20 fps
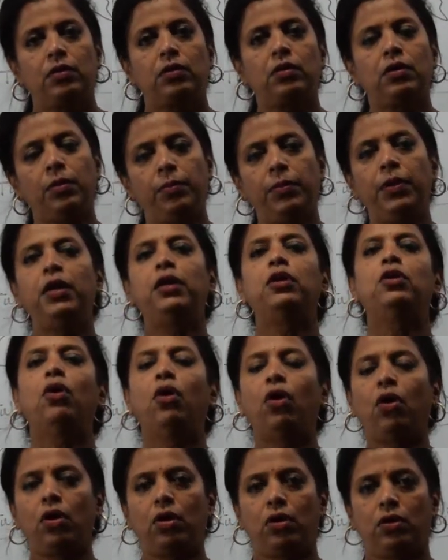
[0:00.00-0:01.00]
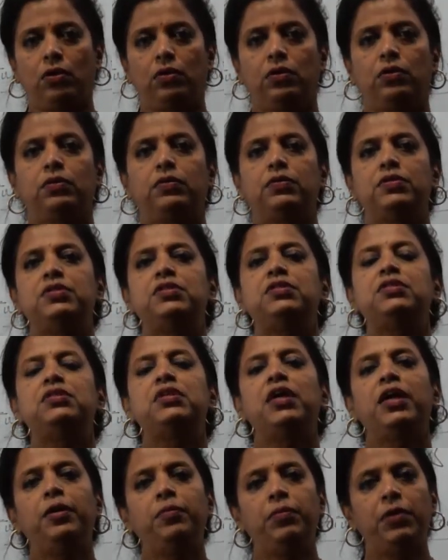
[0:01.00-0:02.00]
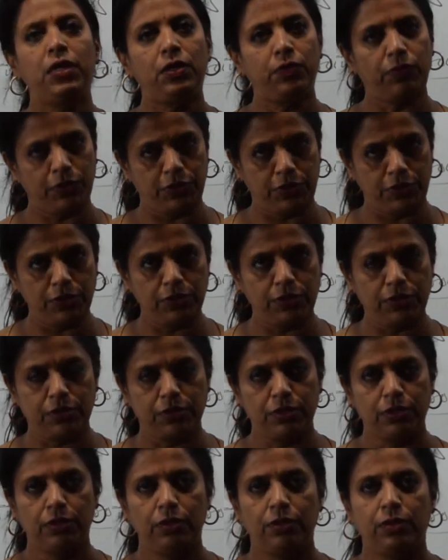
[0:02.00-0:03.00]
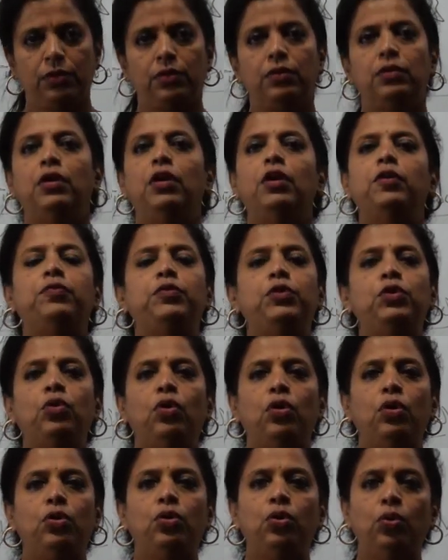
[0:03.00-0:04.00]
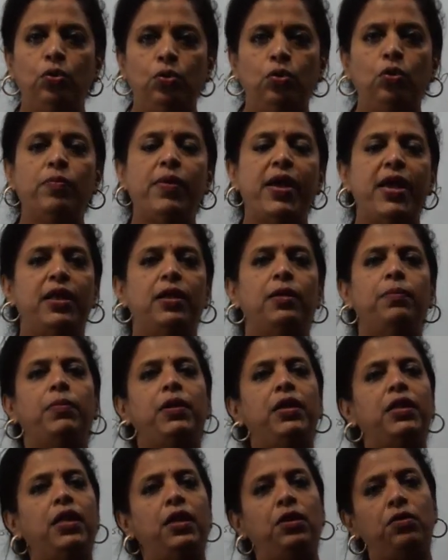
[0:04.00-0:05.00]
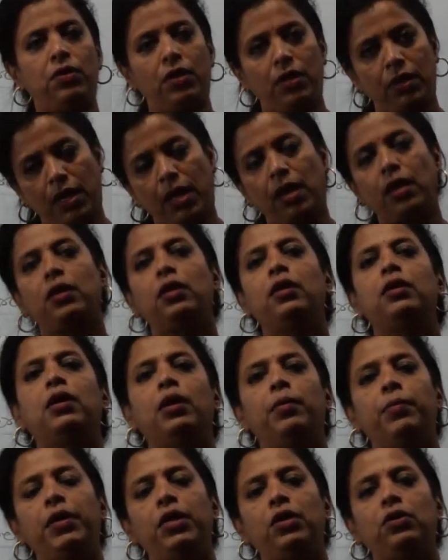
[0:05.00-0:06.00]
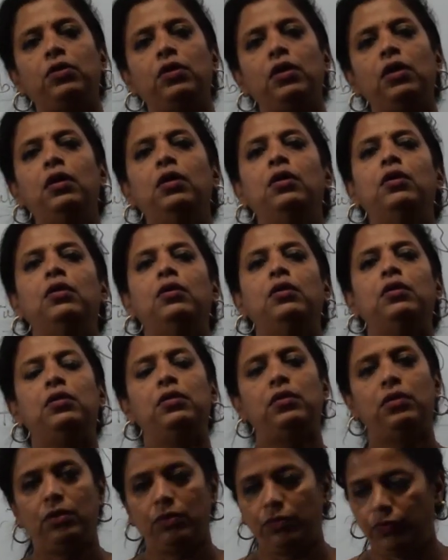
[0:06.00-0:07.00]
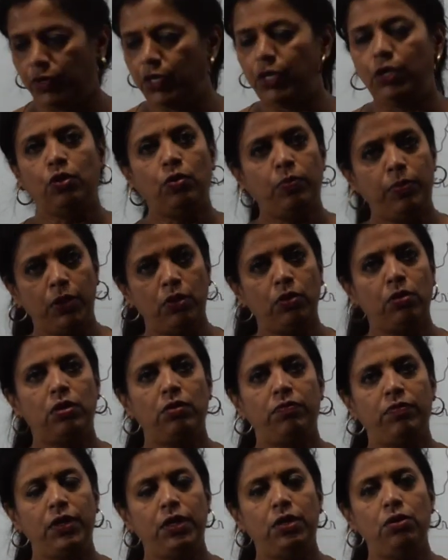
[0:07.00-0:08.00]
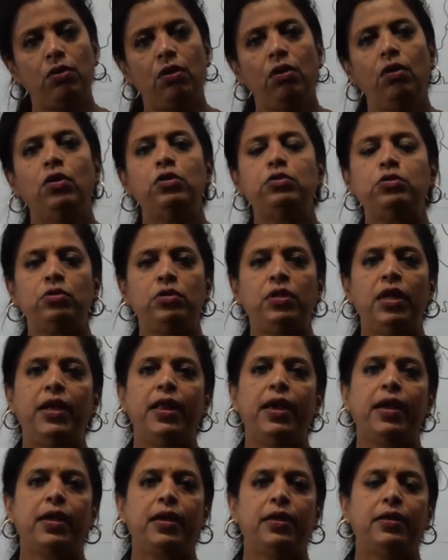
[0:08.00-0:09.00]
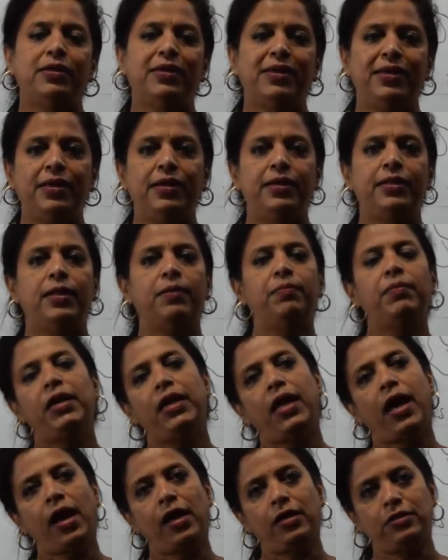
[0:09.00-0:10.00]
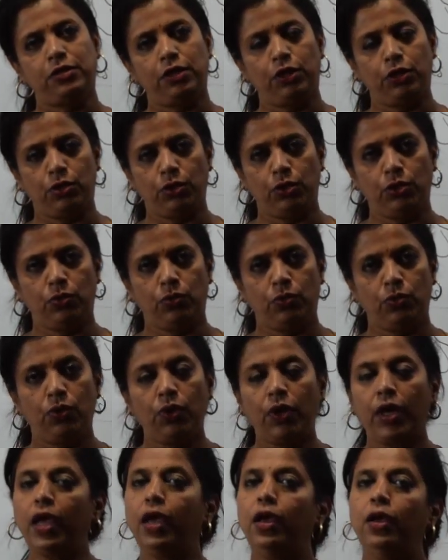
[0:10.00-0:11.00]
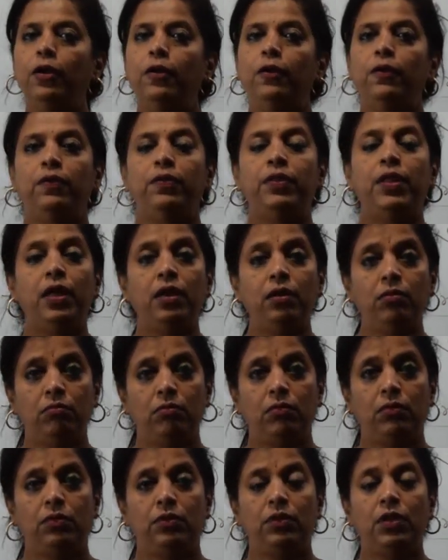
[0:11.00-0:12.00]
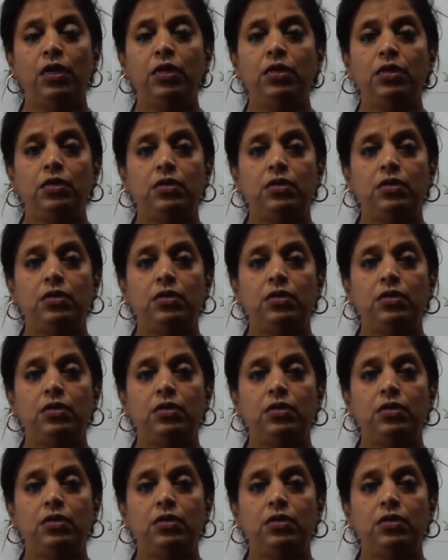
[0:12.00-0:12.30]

comment or send me questions. If you don't know my number, then you can directly comment on the video, below the video, so that I can read them and answer to you. Okay? Then that